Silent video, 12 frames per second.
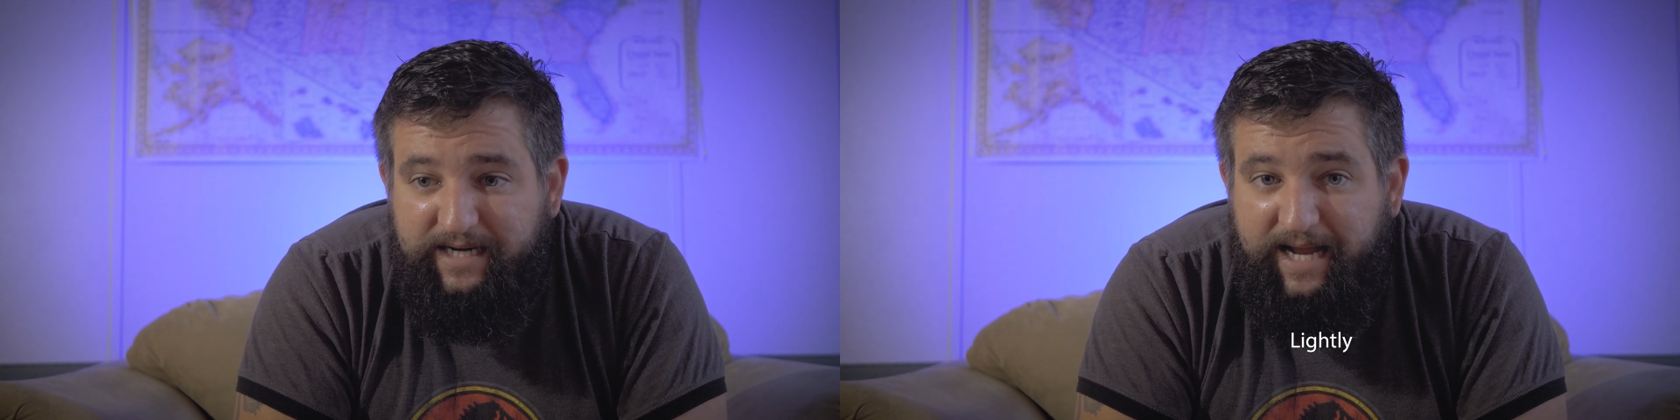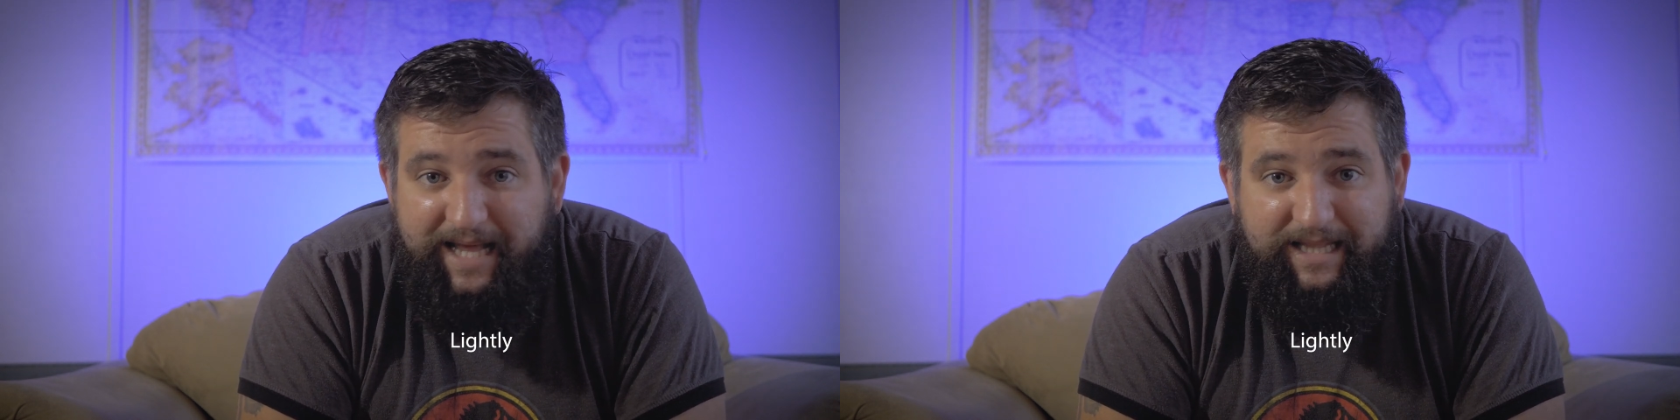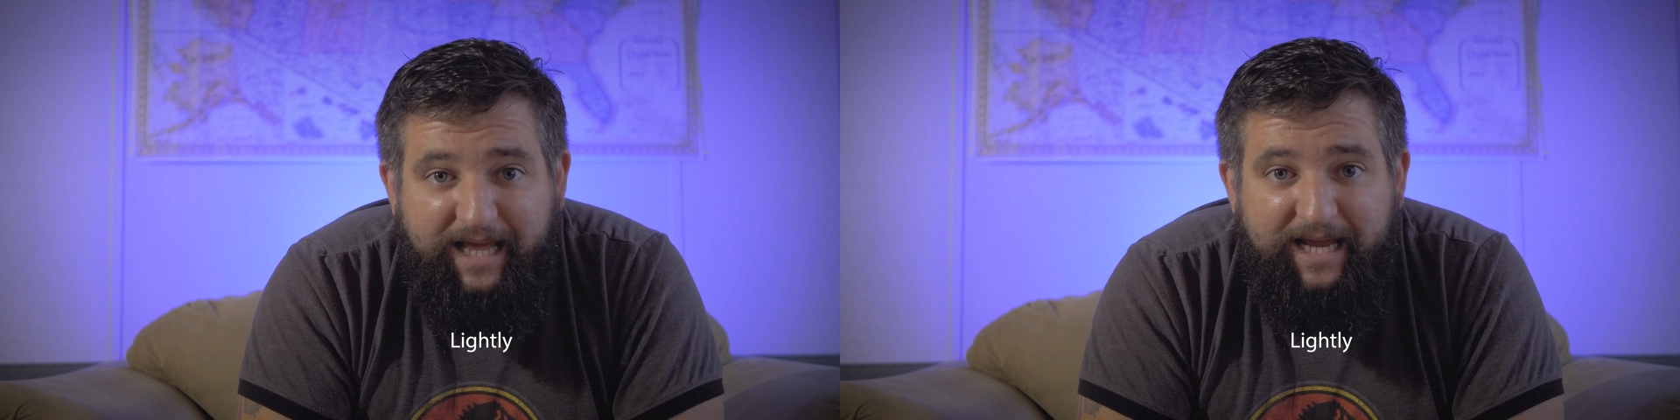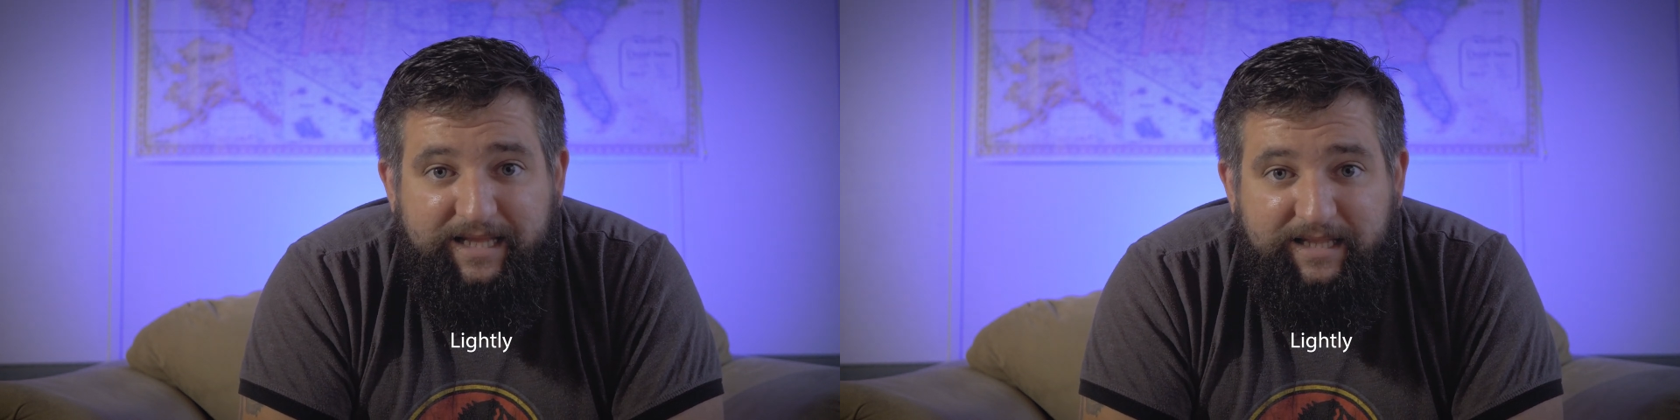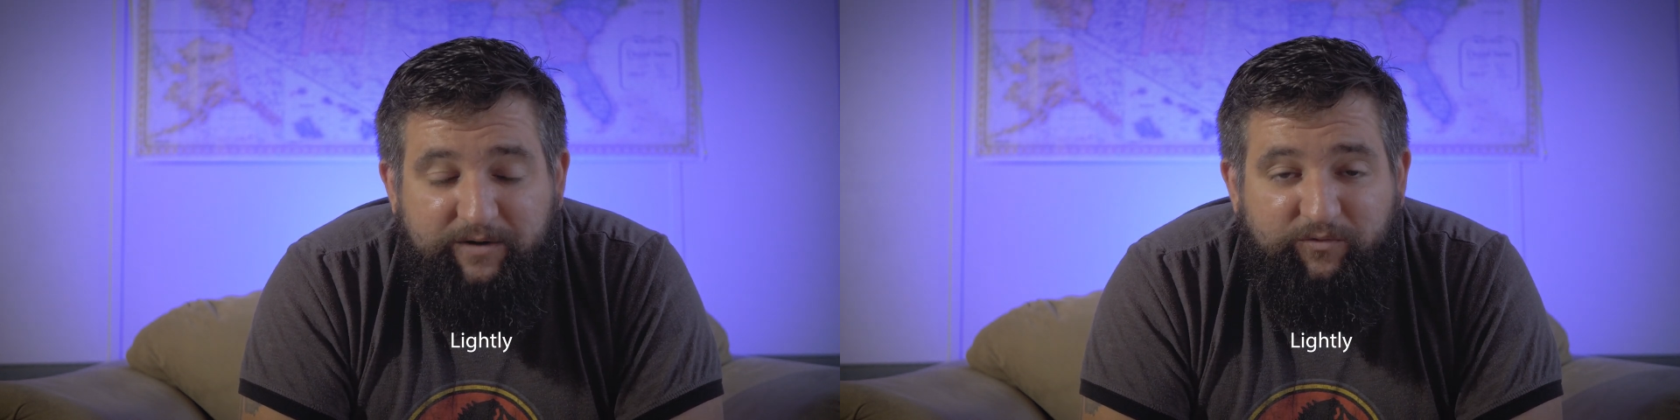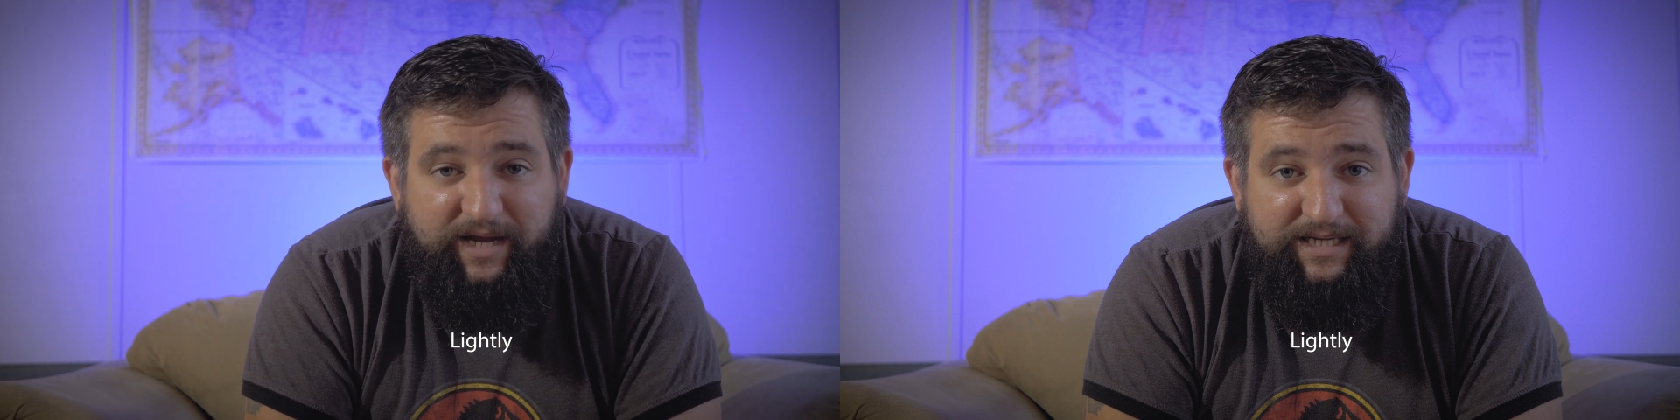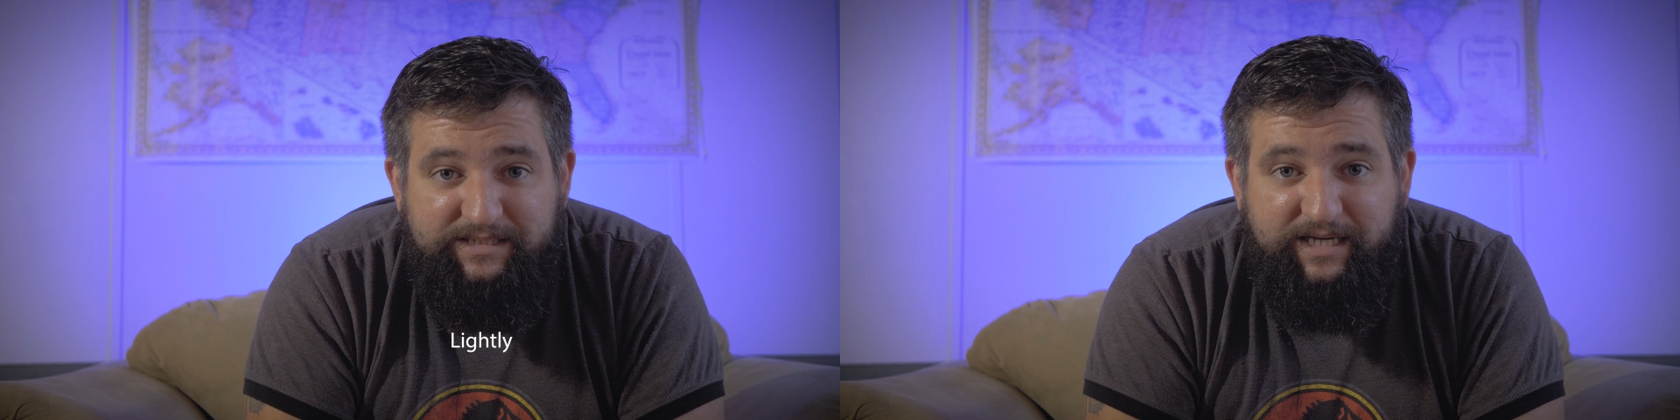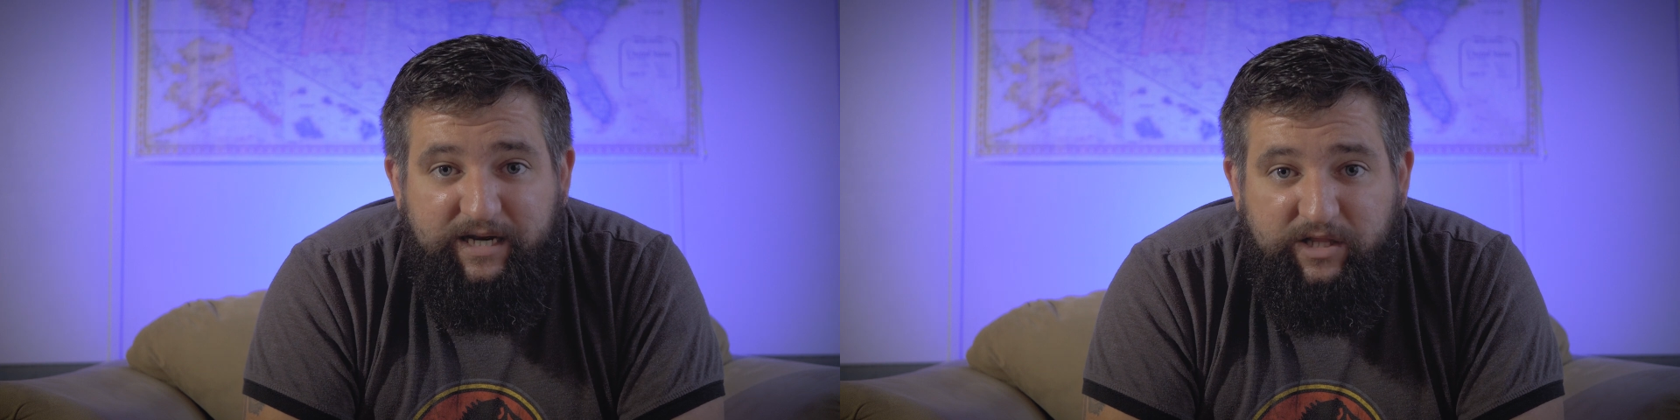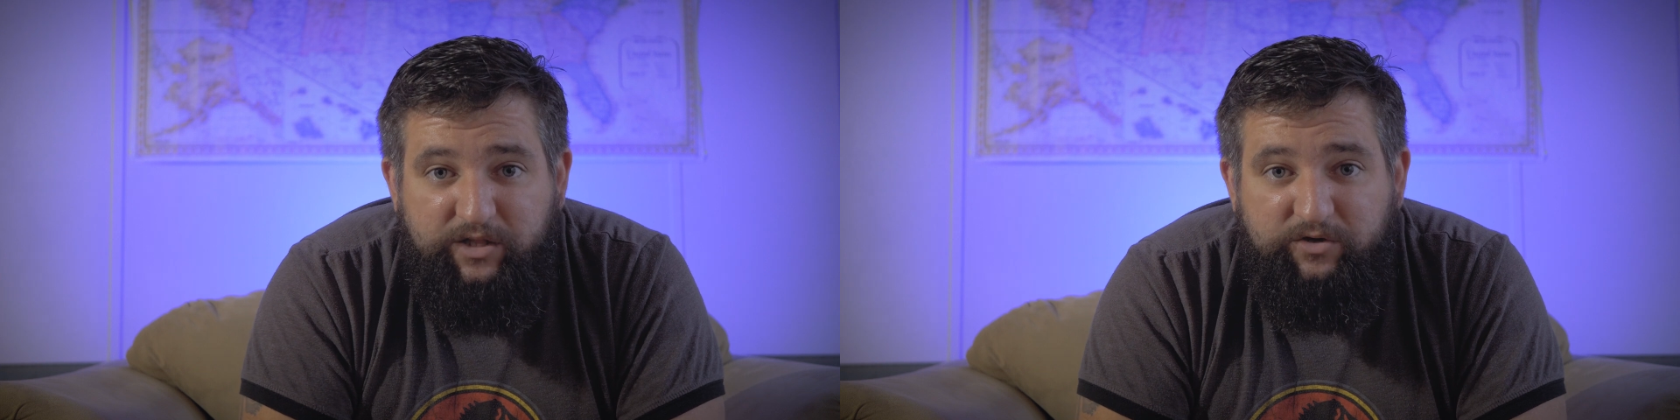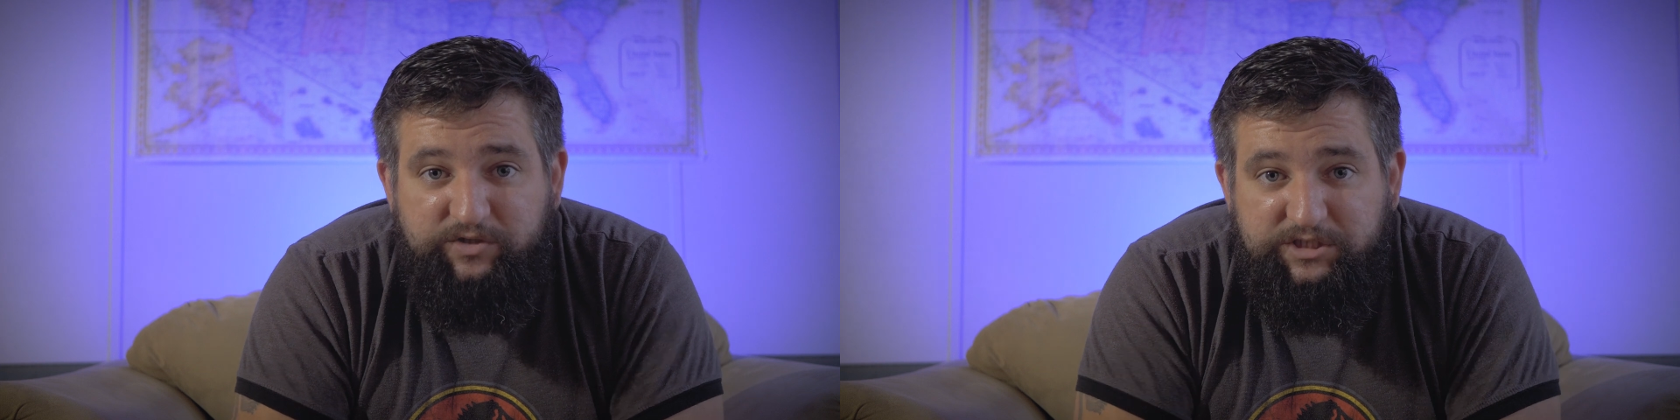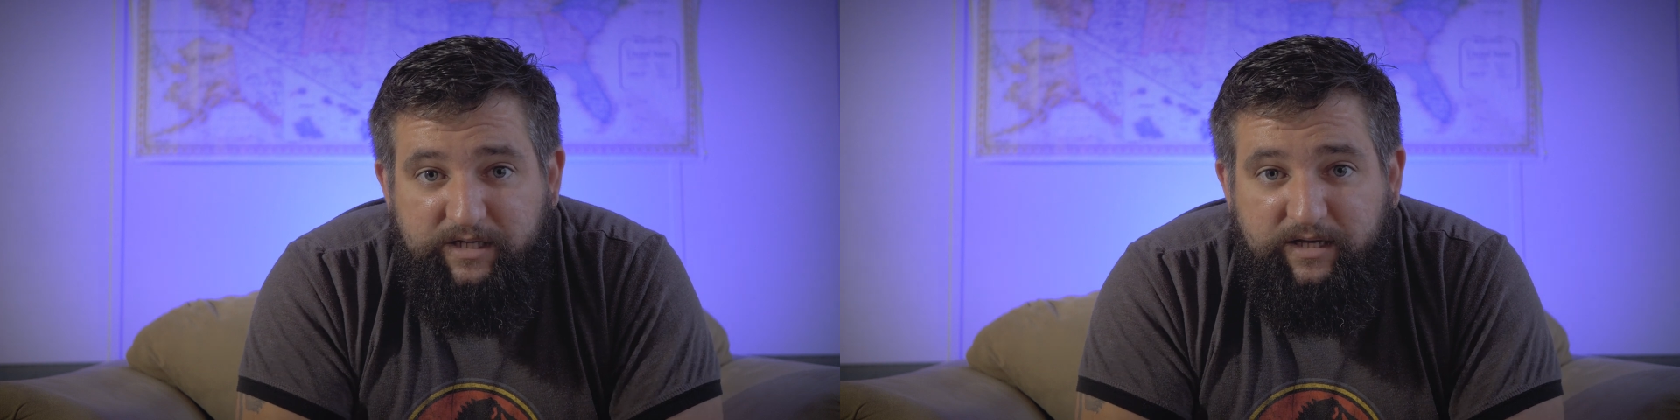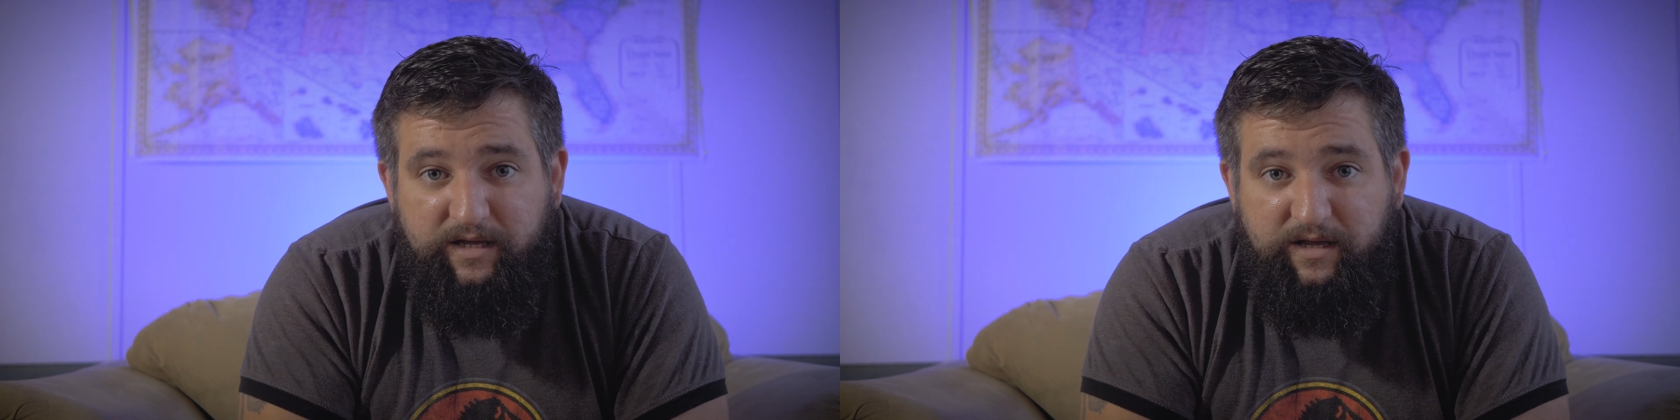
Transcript: not likely when I say a delusion.